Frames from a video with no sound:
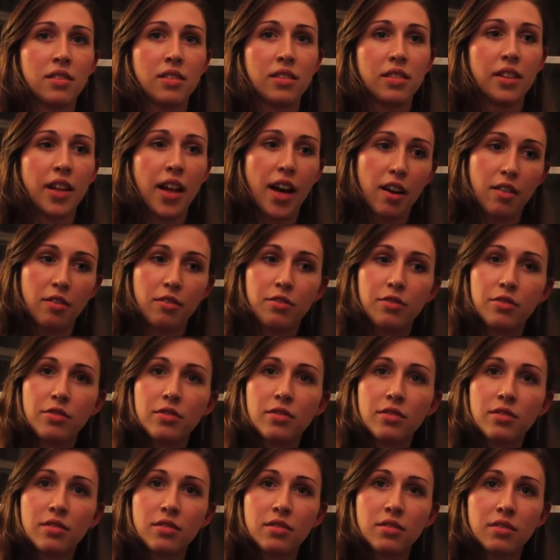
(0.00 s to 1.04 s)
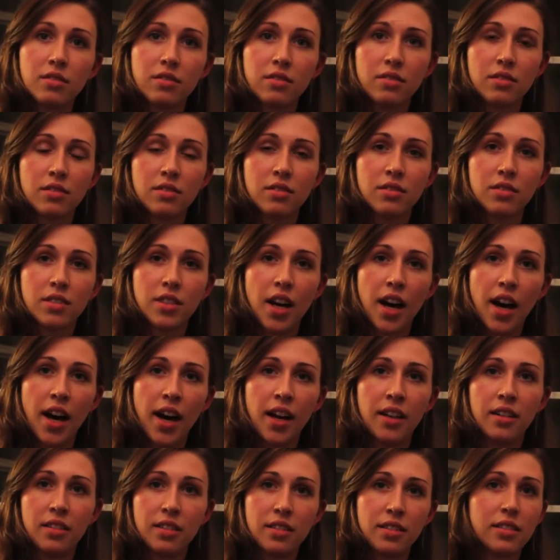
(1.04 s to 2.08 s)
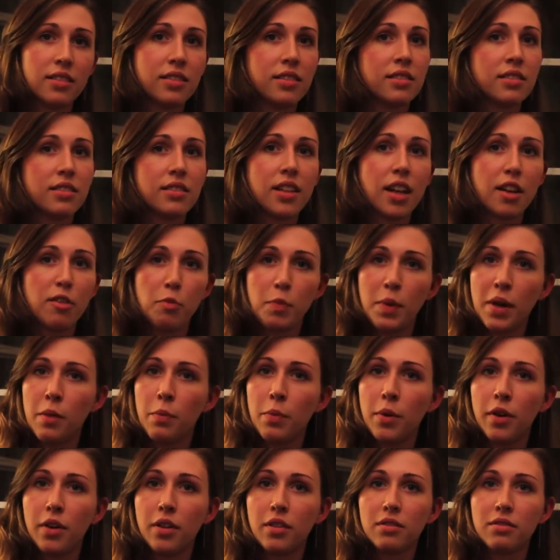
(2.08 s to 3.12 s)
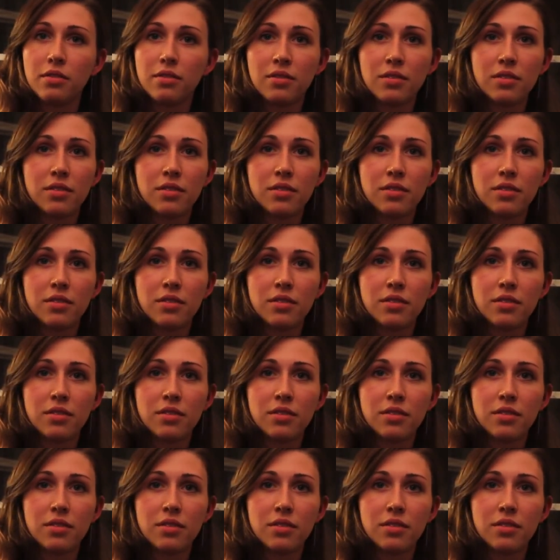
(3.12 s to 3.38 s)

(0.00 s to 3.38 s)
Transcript: love God, love people.